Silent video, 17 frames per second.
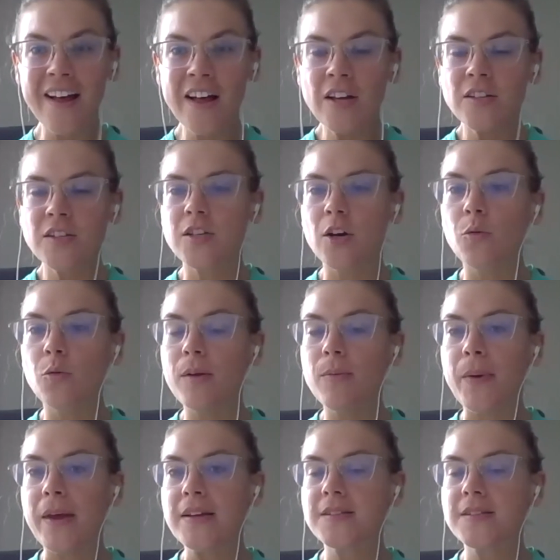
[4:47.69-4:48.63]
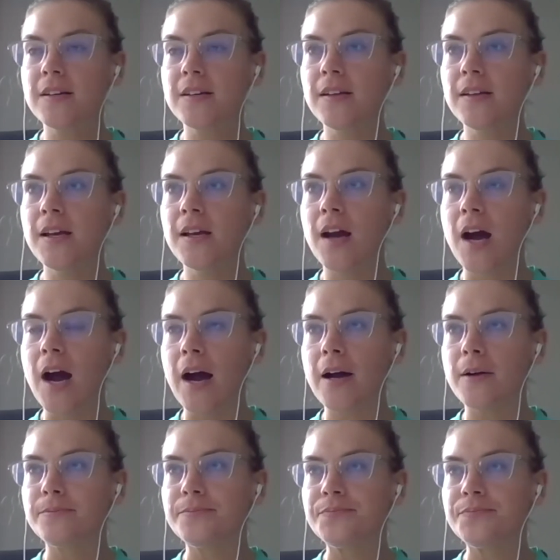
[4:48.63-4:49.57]
So we basically,
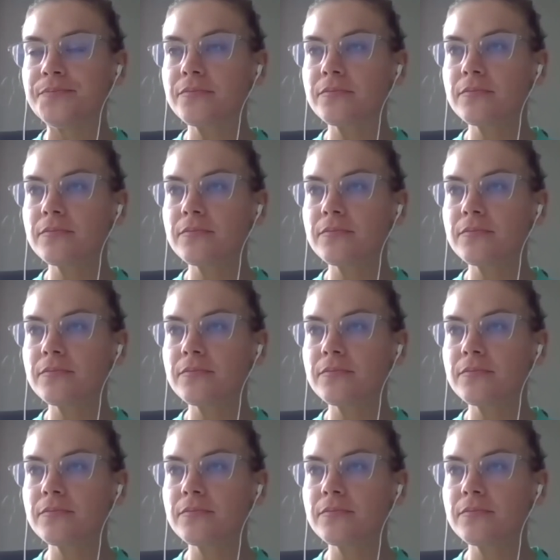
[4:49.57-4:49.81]
um,